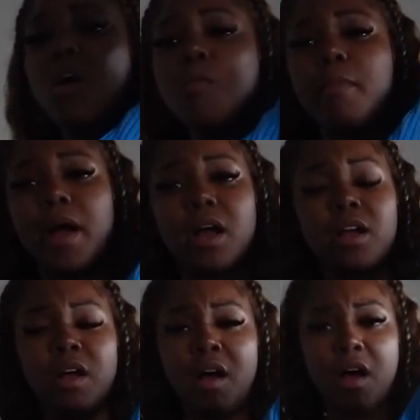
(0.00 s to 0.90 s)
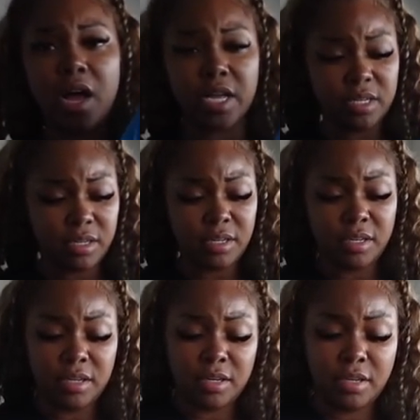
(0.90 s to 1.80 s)
Oh my God.
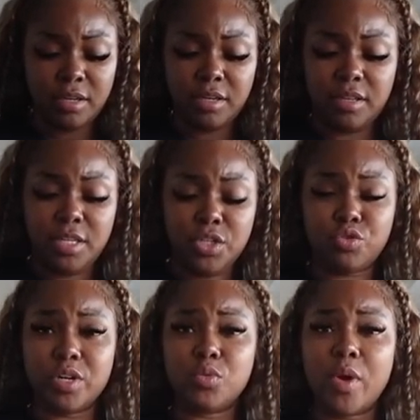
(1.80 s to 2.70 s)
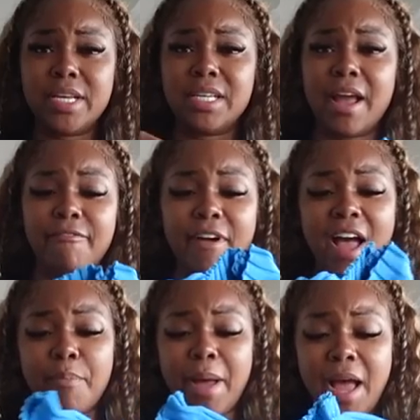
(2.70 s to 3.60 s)
This dress weighs like 5